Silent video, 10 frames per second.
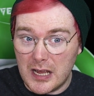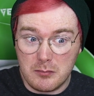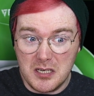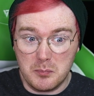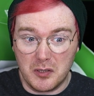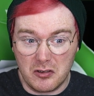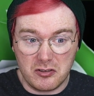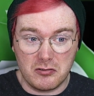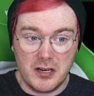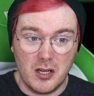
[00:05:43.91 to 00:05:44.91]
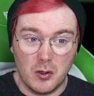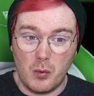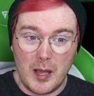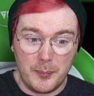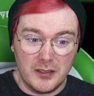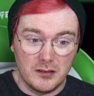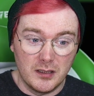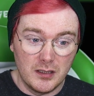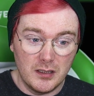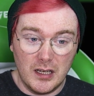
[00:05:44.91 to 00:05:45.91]
I mean, +3 on a weapon.
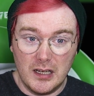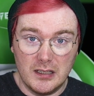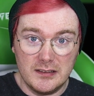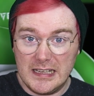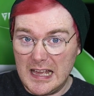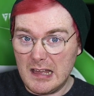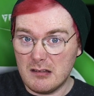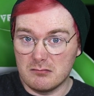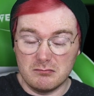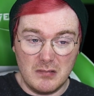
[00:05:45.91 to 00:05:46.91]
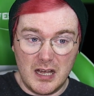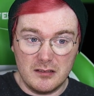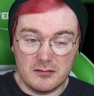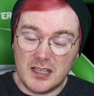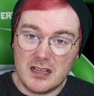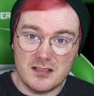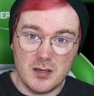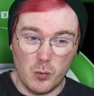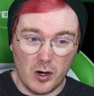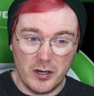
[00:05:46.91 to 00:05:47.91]
Yeah. I can't
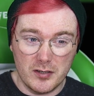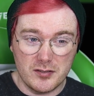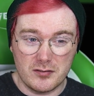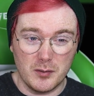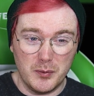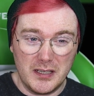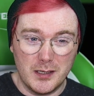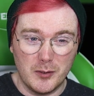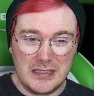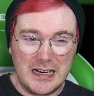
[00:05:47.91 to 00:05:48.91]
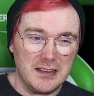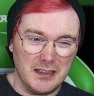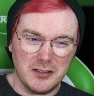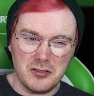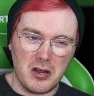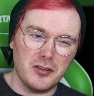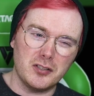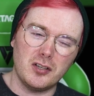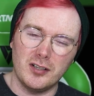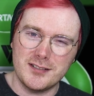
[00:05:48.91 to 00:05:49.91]
see Warriors complaining about that. I think there's other
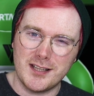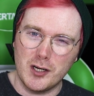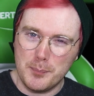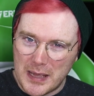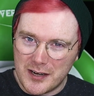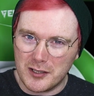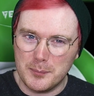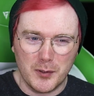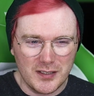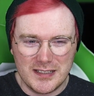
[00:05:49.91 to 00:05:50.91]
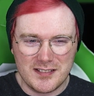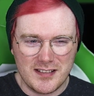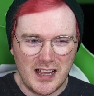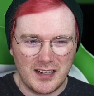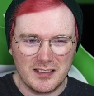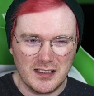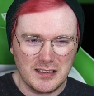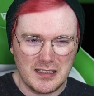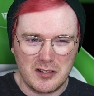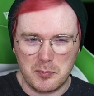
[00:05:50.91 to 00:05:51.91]
cards that are better, but in this deck, I
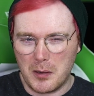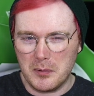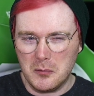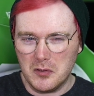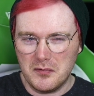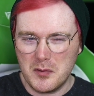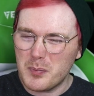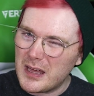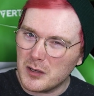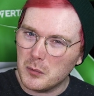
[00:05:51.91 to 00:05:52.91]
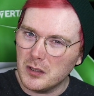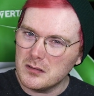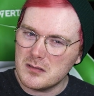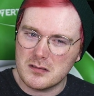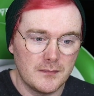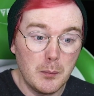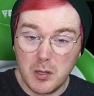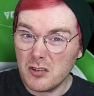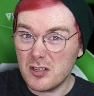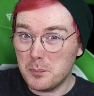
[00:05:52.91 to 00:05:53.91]
think that's probably one of the better ones.
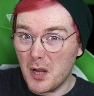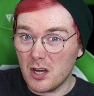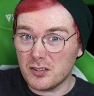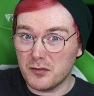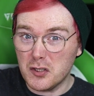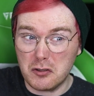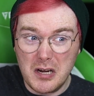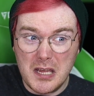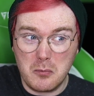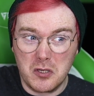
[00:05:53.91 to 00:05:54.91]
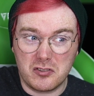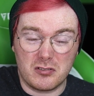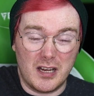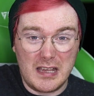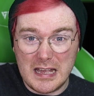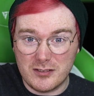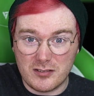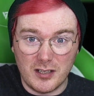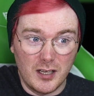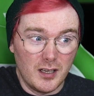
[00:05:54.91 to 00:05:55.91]
Plus, it blocks for 3, which
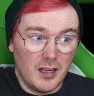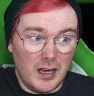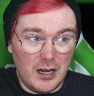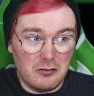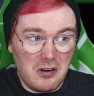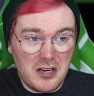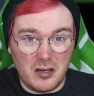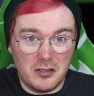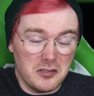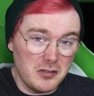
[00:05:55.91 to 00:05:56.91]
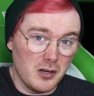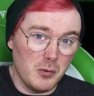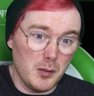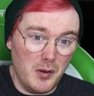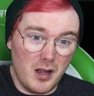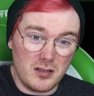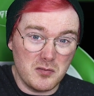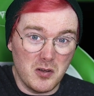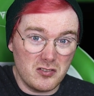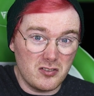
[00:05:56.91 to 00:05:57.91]
against Rhinar, you're going to want to block
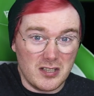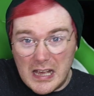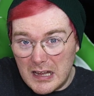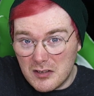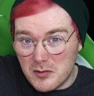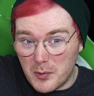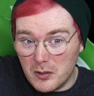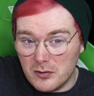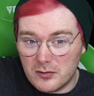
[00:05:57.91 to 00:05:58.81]
as much as you can, I suppose.